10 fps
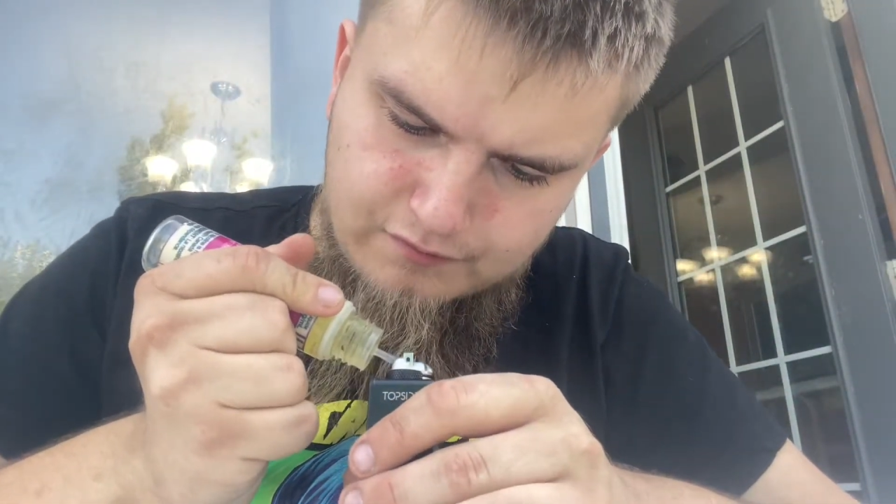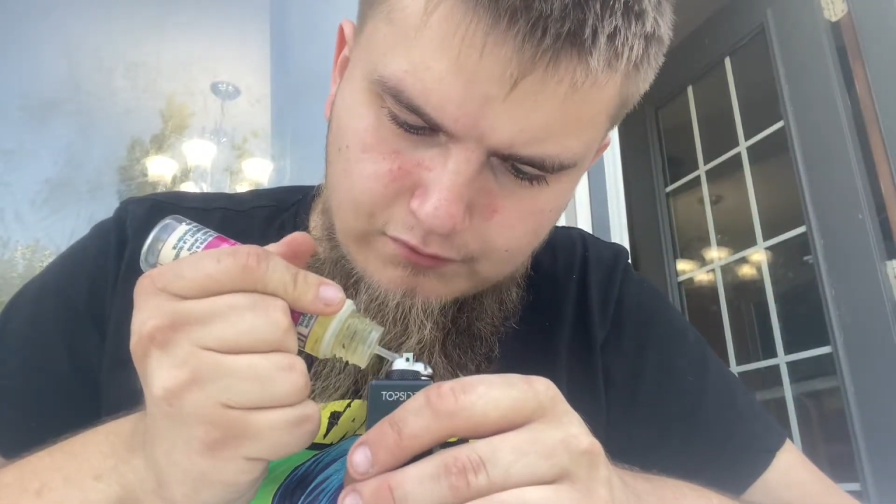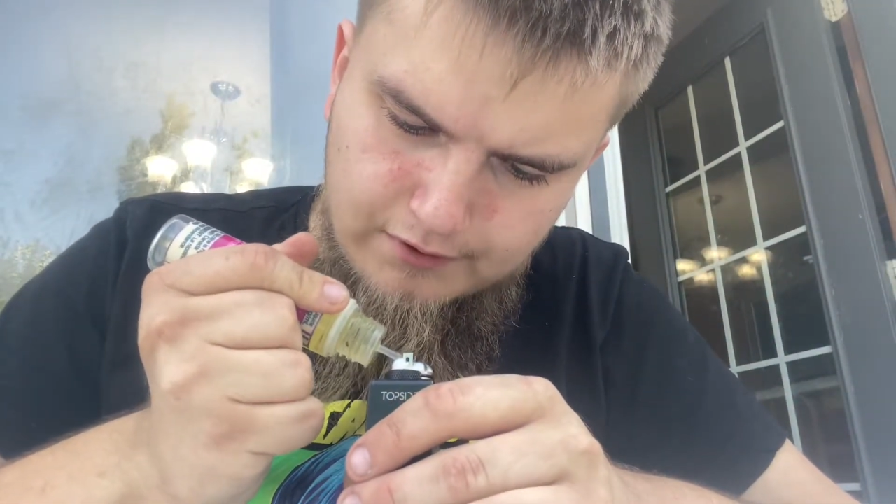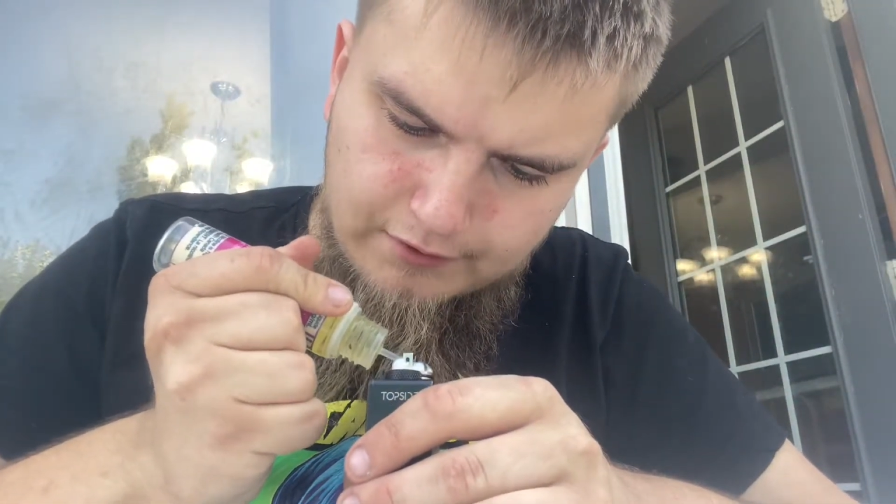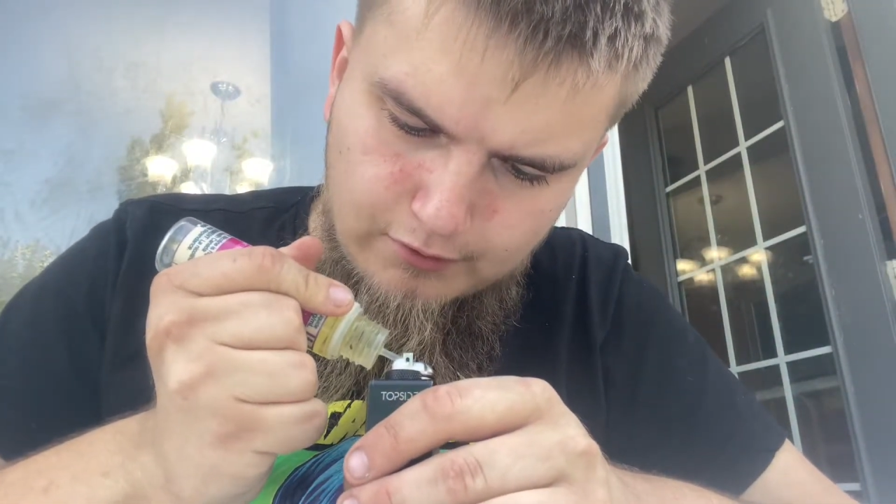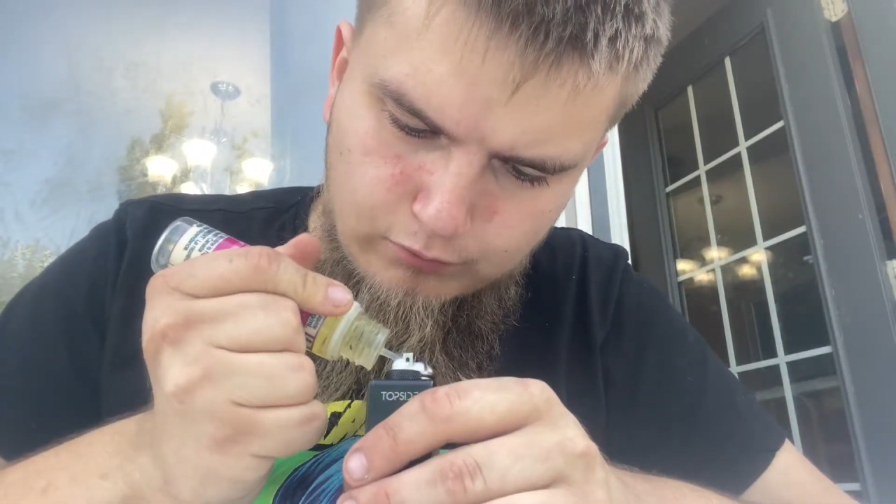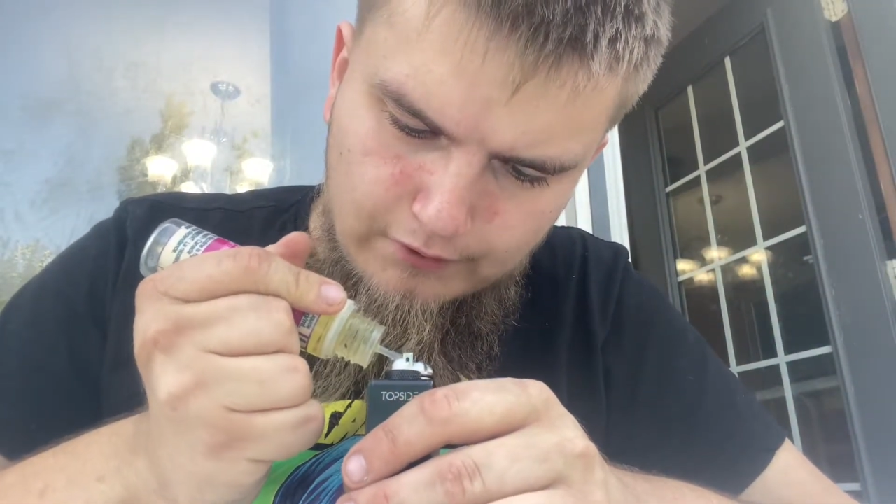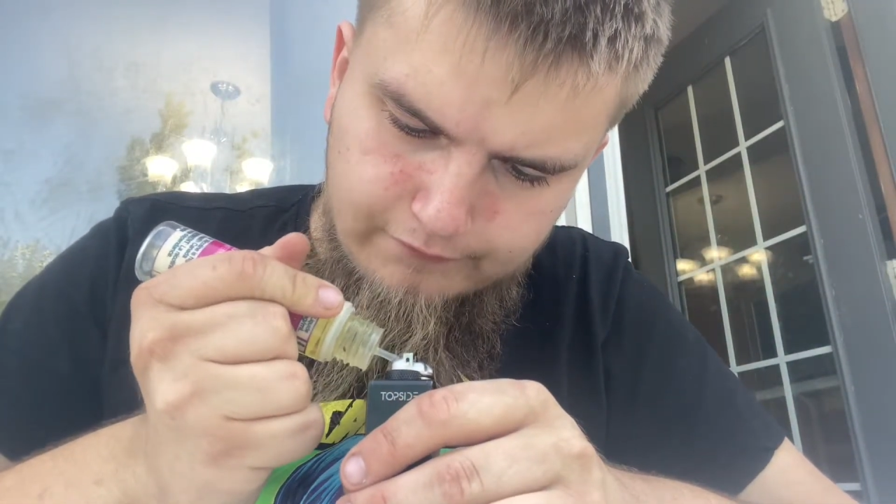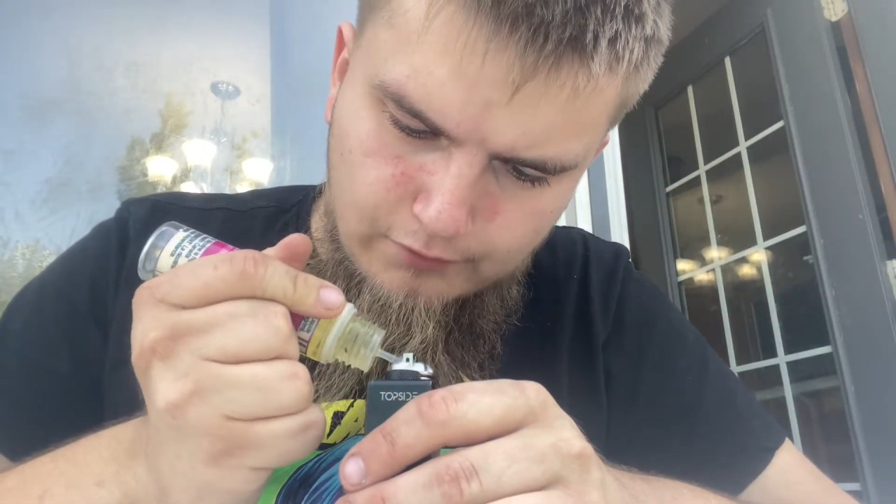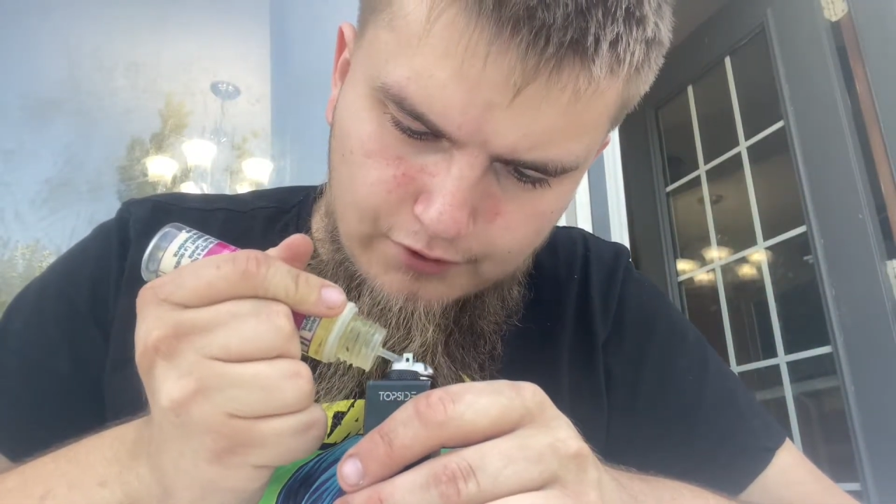one good what
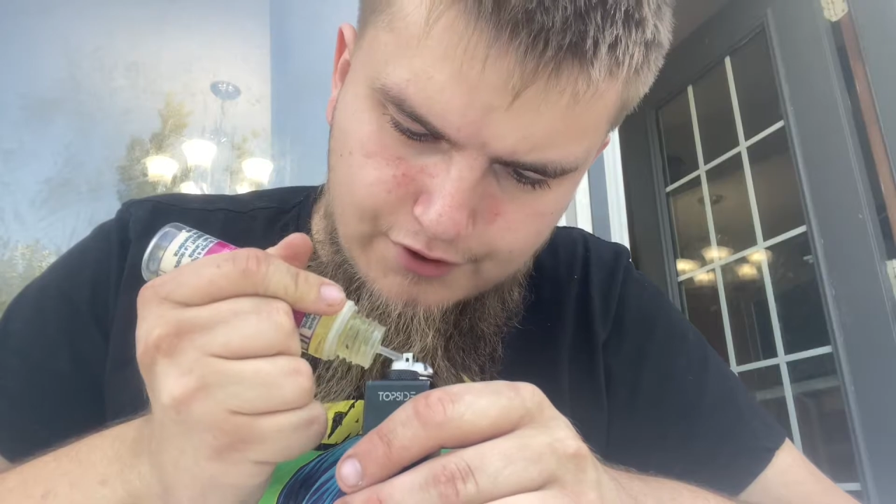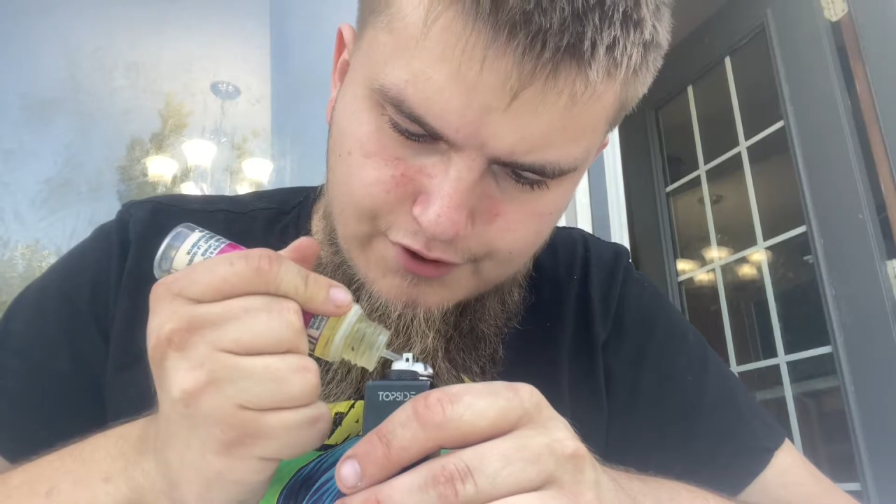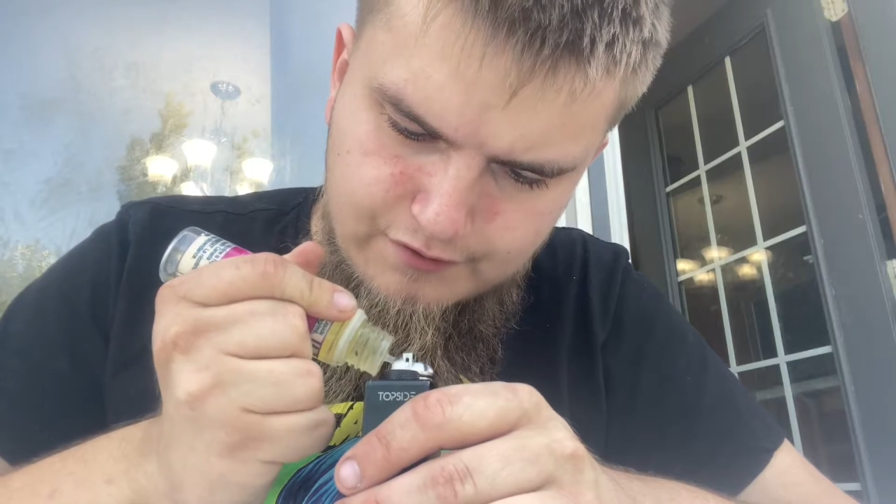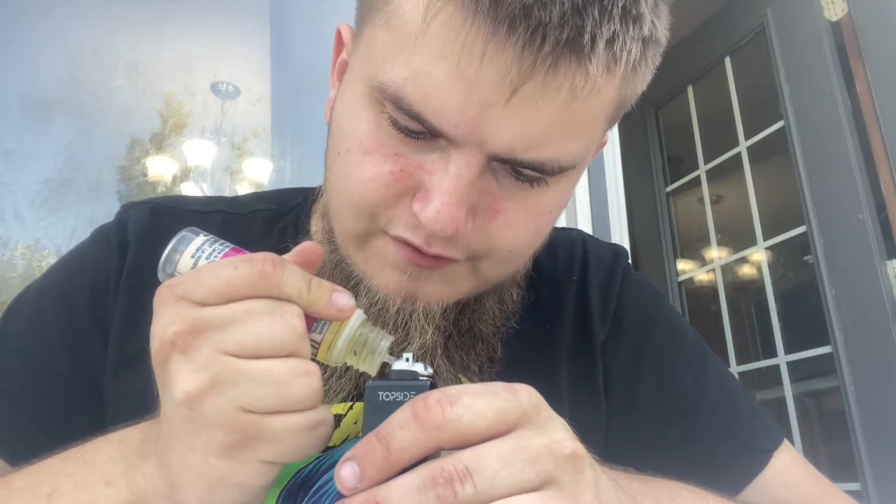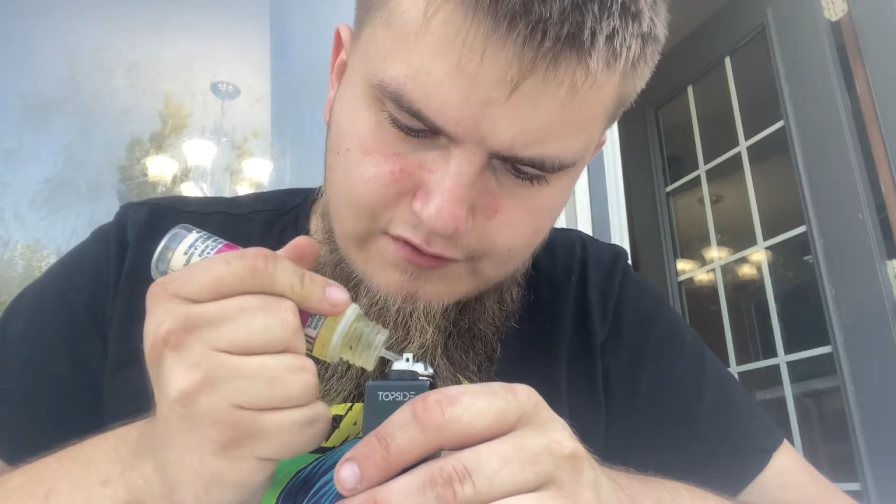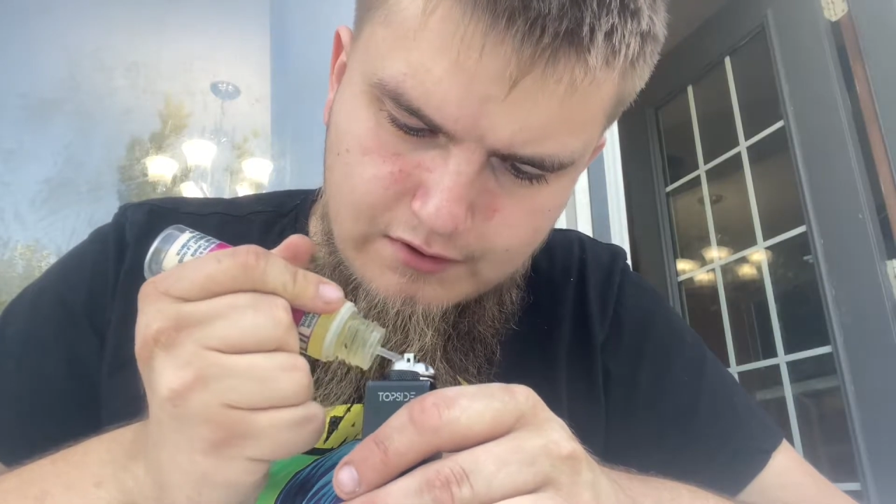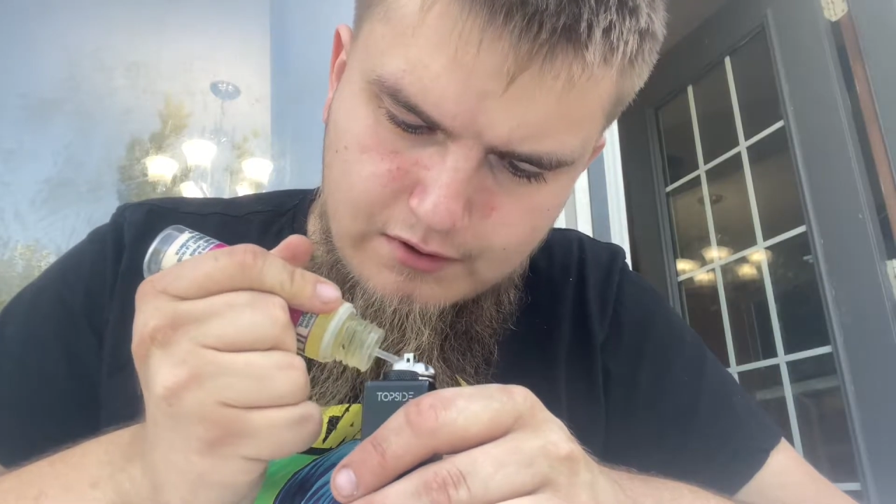for juice.